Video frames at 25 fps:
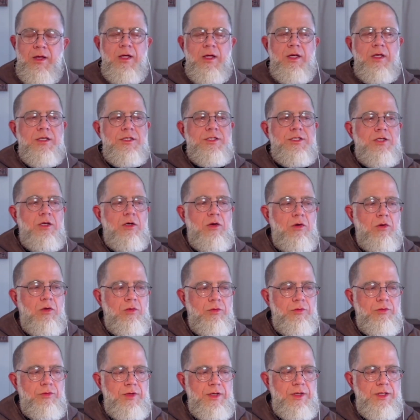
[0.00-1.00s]
So
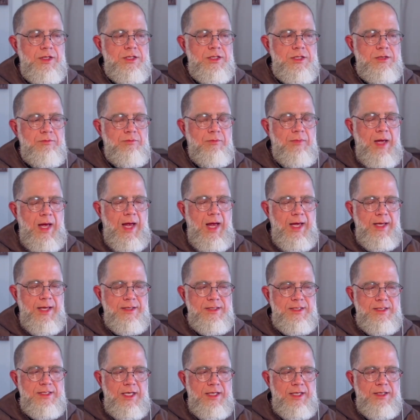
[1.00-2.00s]
this man
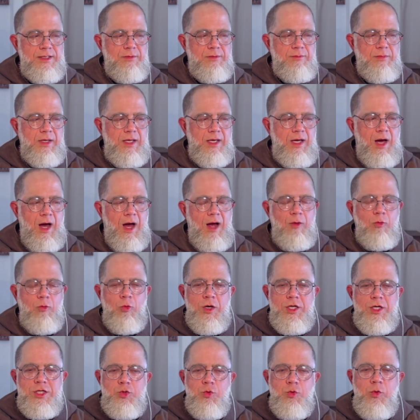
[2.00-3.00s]
said to me, "I
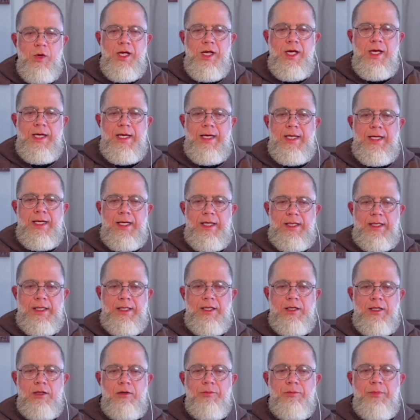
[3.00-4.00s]
wish we could get a
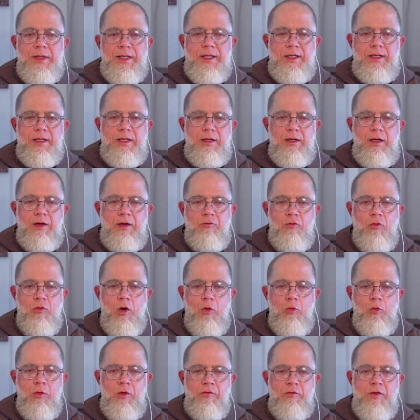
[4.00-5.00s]
little bit of
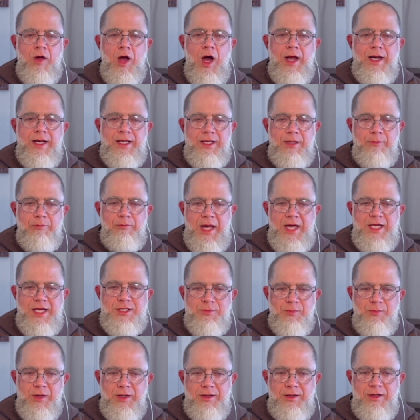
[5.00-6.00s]
what we've got in the
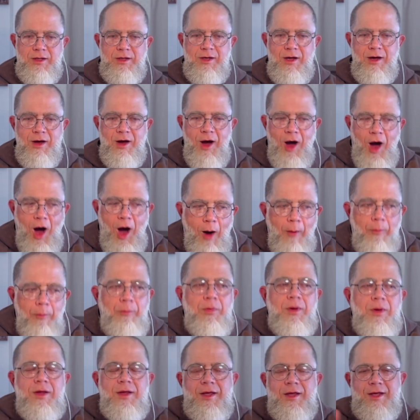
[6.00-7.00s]
basement up
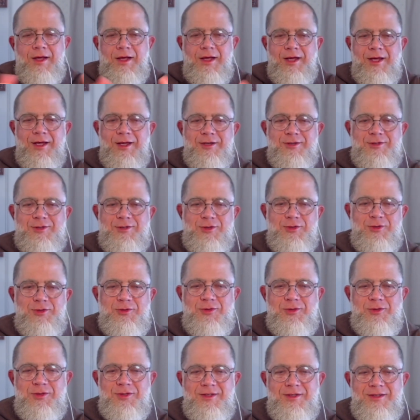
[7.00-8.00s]

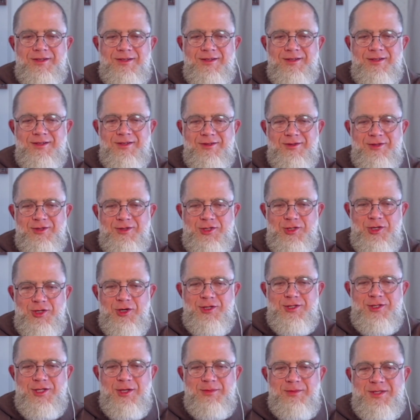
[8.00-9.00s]
into the
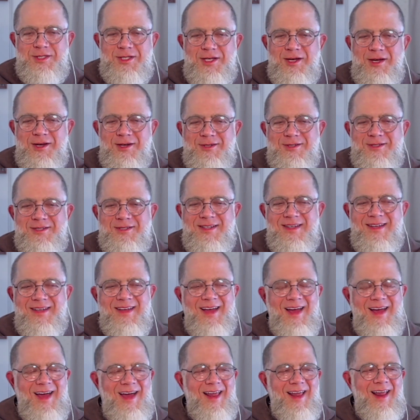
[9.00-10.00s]
church upstairs."
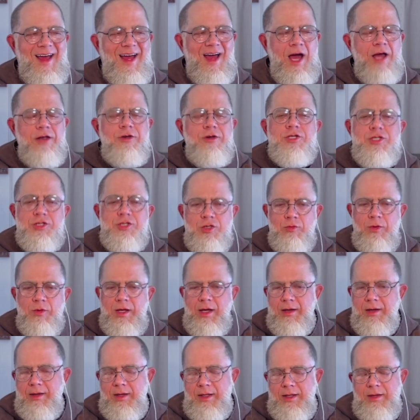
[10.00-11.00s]
And I understood what
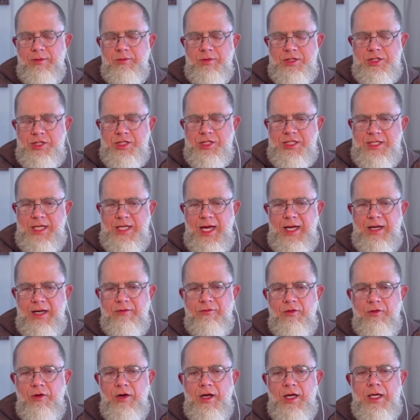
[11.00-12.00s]
he was just saying in a
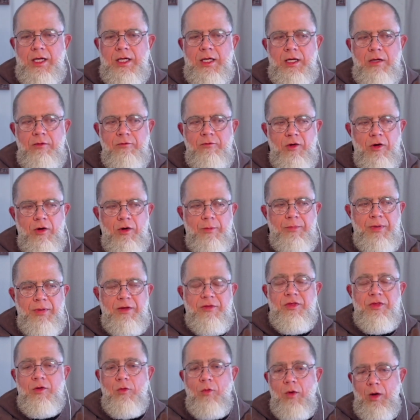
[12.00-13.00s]
very, very
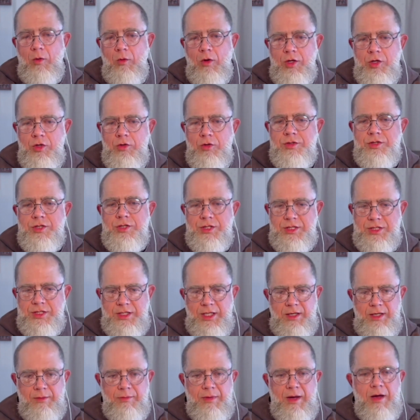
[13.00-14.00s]
pithy way, what you just
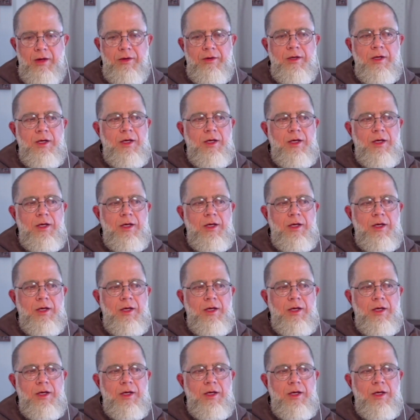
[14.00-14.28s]
said about